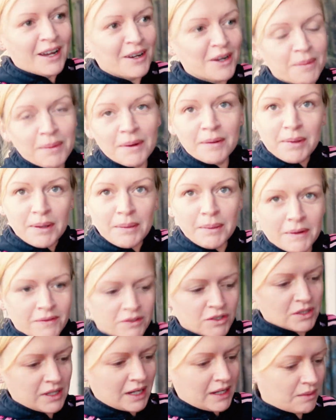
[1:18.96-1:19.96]
A couple of people
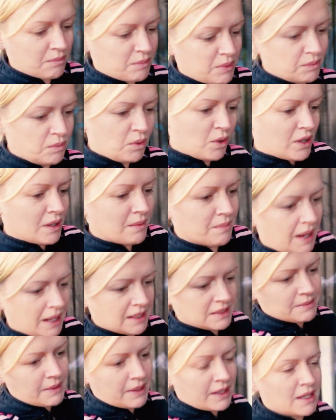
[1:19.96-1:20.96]
have just like been walking
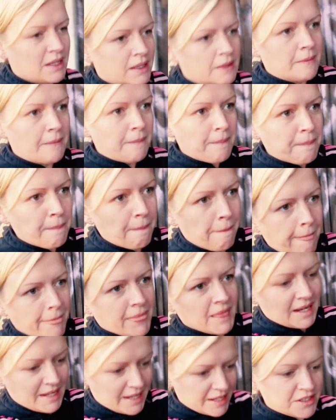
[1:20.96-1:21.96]
past me,
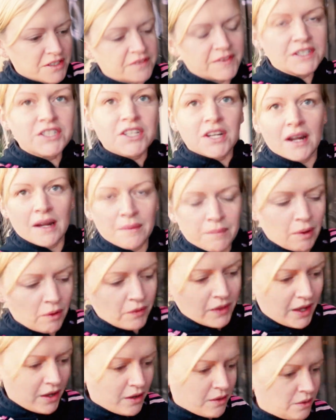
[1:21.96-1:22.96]
like individually, like
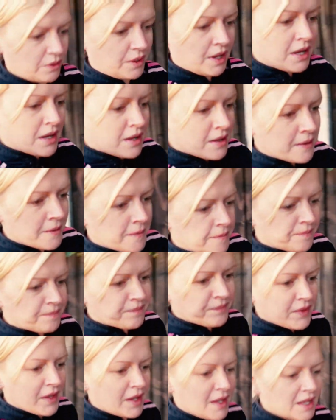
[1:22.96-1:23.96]
on their own.
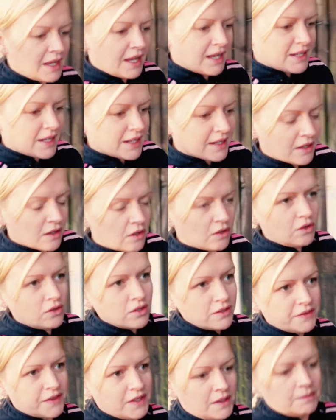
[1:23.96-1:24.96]
And like
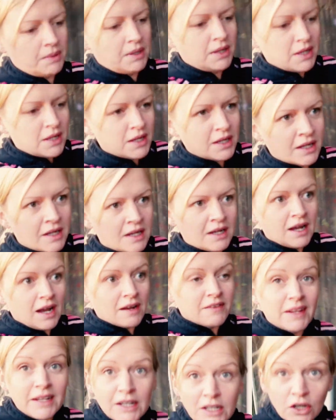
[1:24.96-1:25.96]
all of them
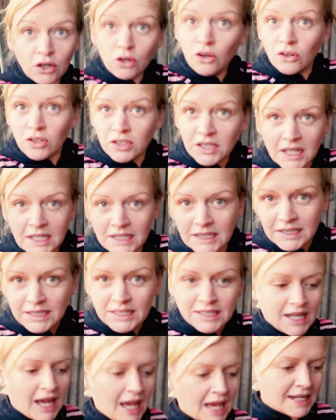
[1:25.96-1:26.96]
have like looked, like
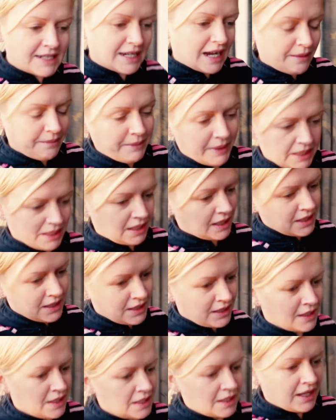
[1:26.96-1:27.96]
stared at me
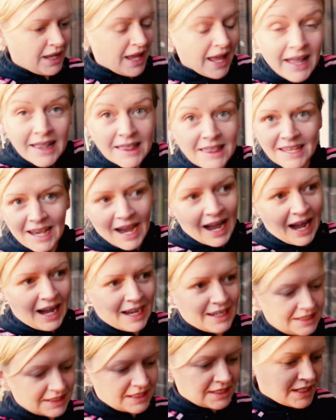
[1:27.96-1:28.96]
in the
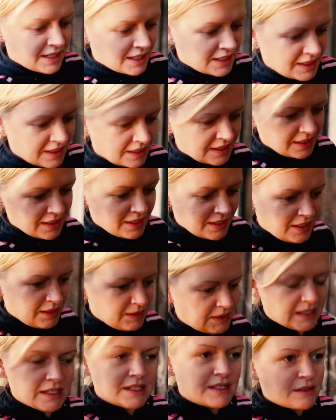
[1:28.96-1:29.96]
eyes
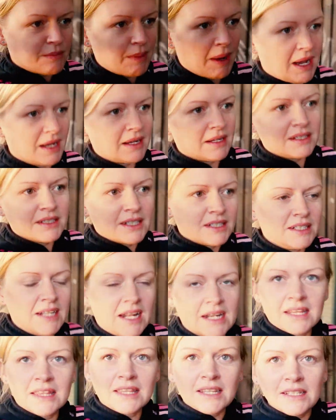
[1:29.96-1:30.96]
didn't smile, didn't
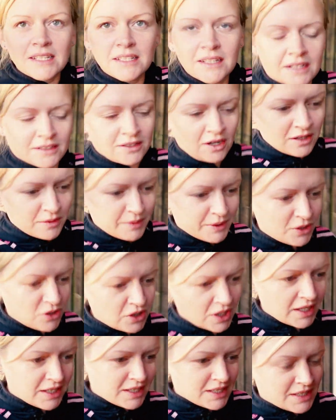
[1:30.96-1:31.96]
anything, didn't acknowledge me,
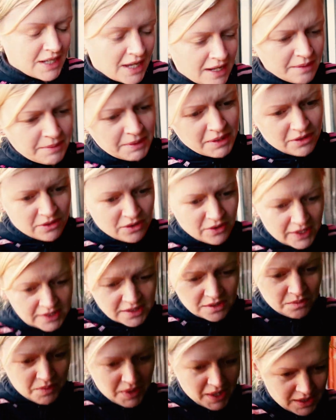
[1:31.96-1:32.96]
just like stared at me. I thought
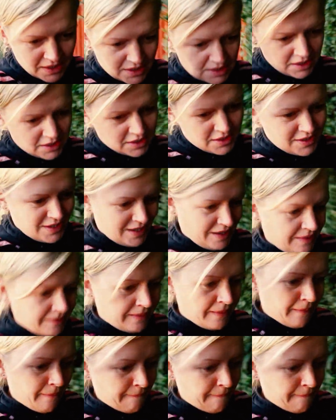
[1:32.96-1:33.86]
that's a weird thing to do.